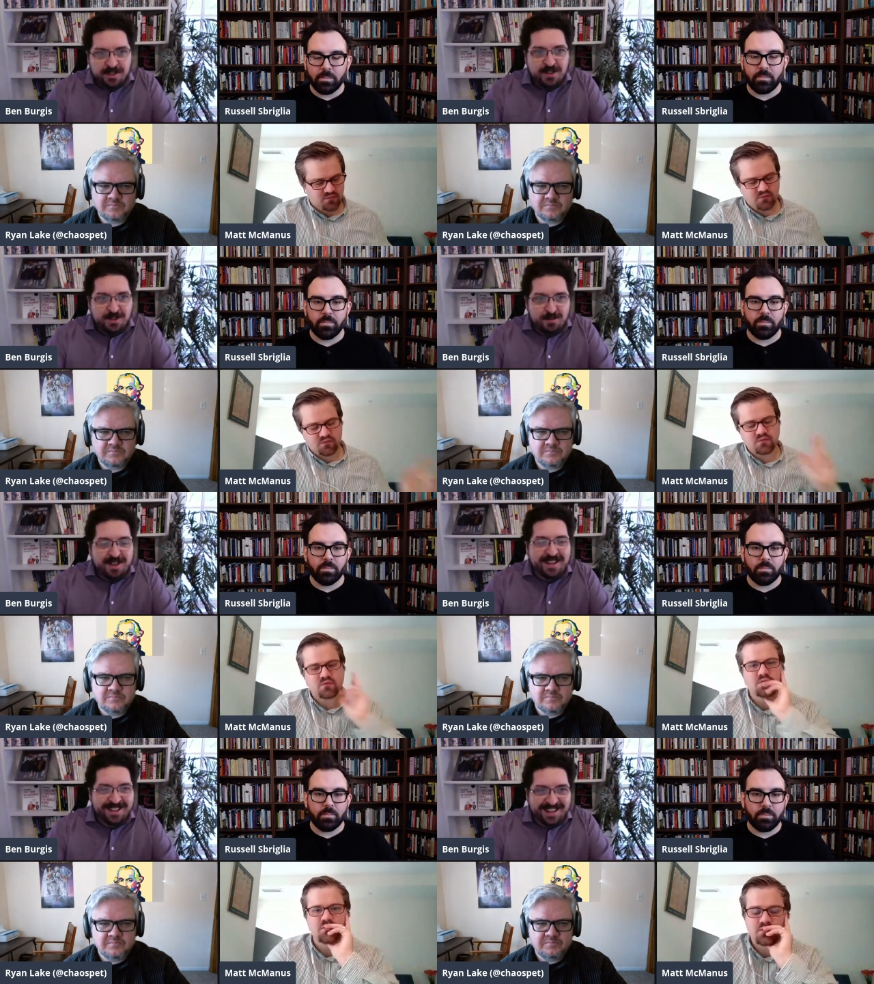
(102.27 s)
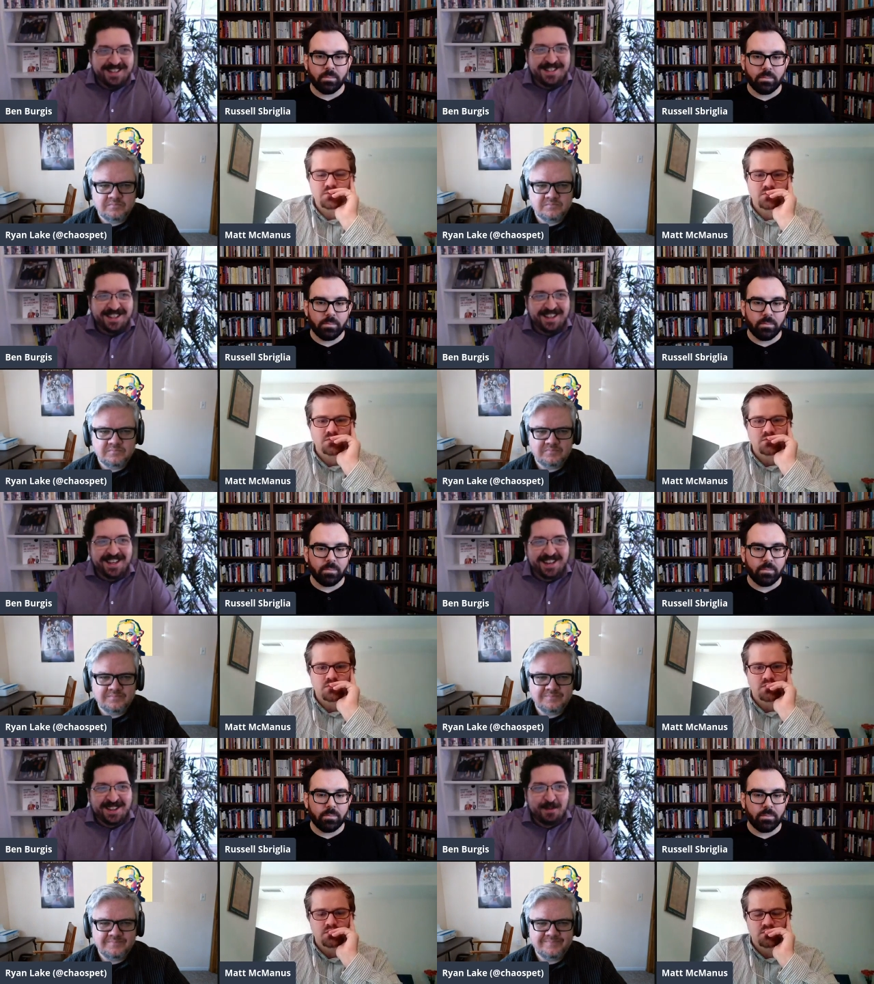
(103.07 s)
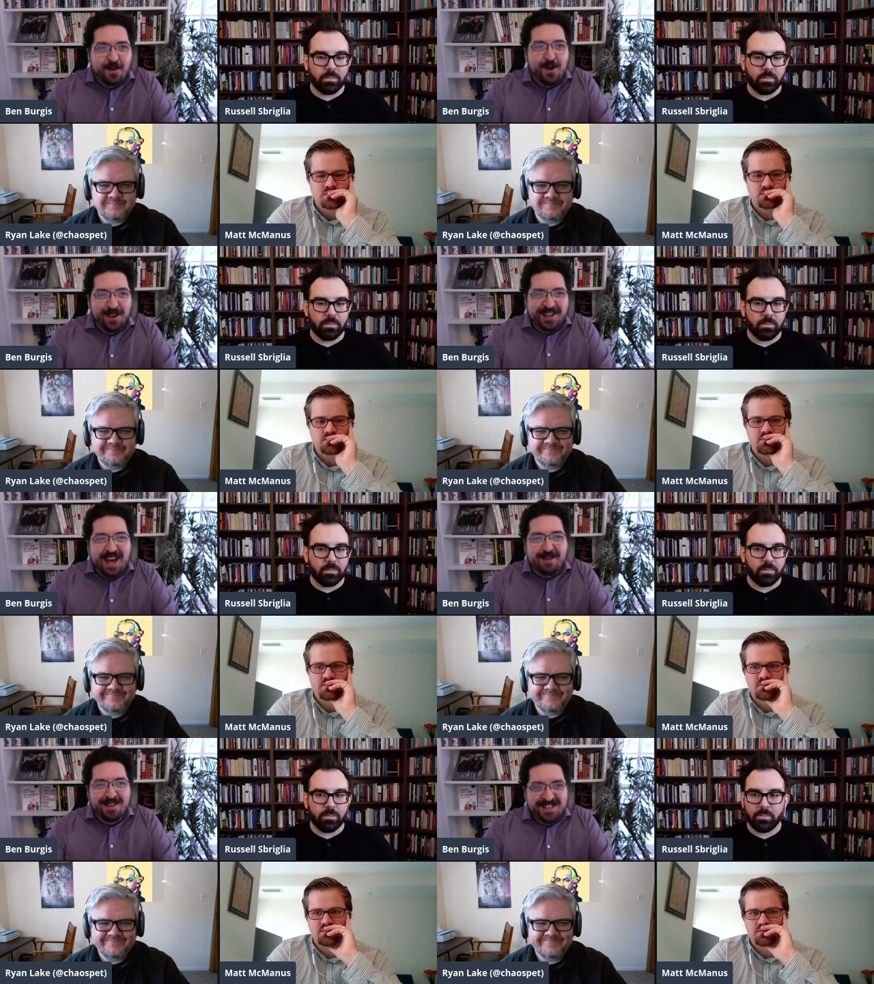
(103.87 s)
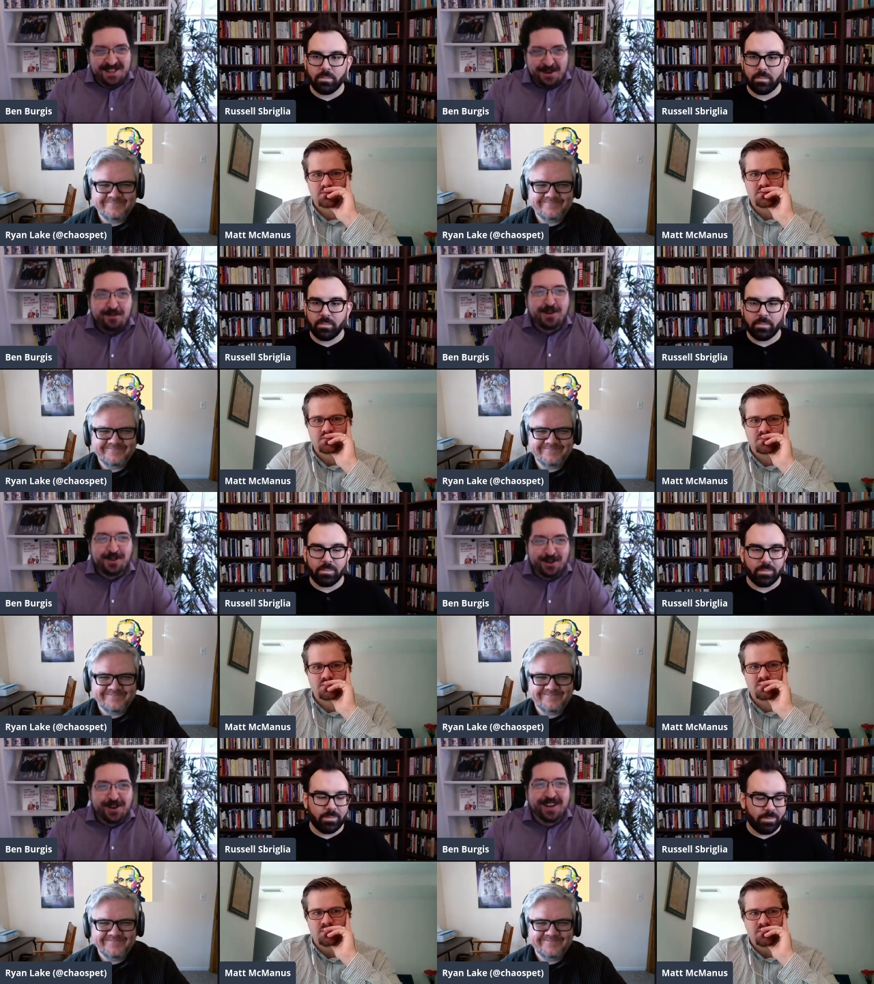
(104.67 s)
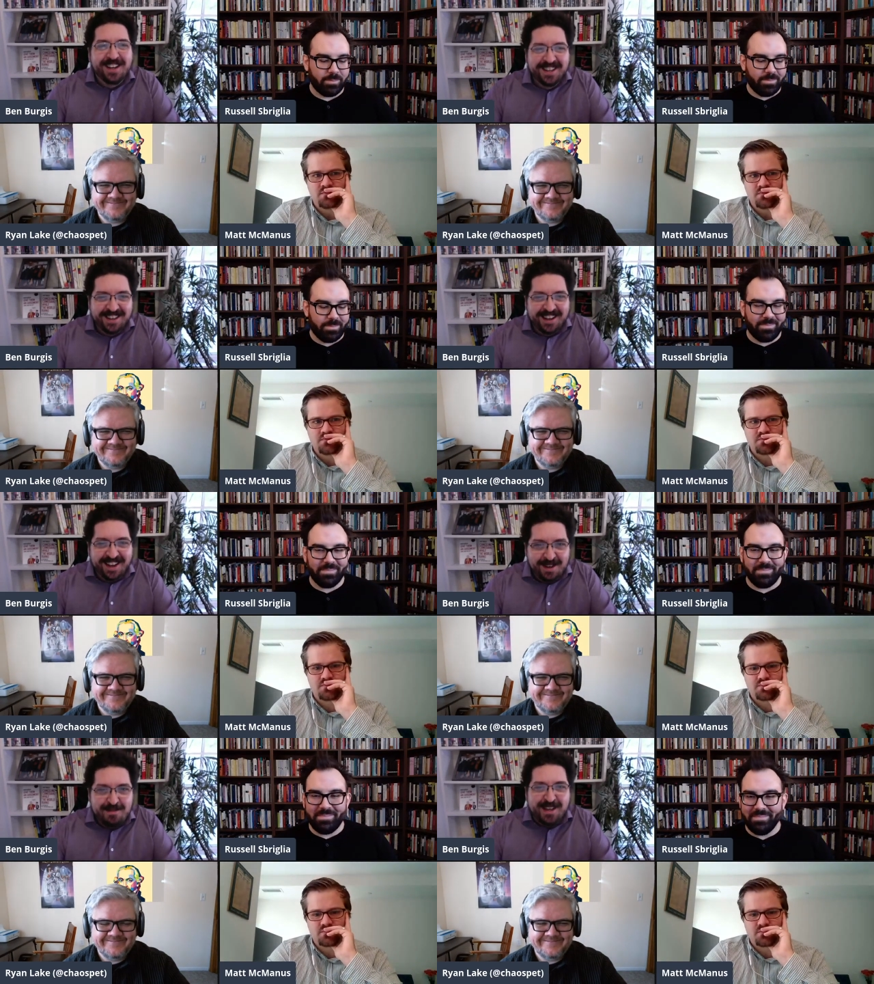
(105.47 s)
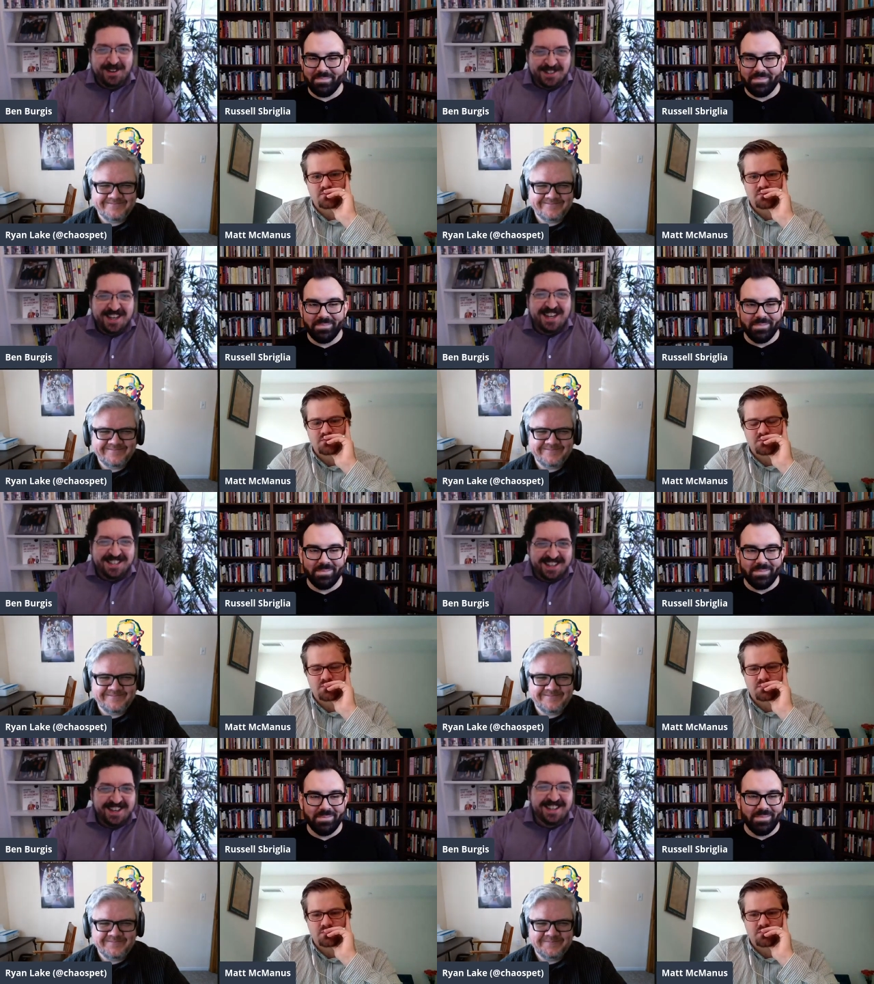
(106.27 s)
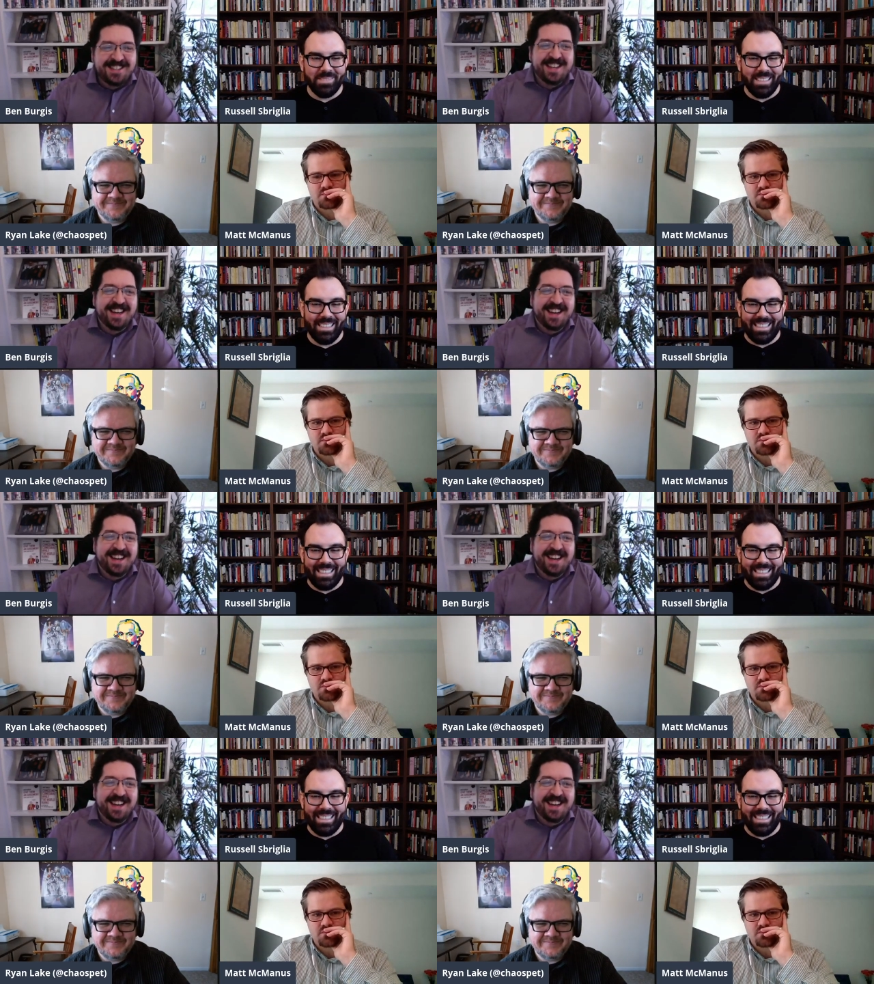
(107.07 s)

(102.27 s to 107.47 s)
Speaker 1: it will be the prolegomena to a future Beginner's Guide to Kant.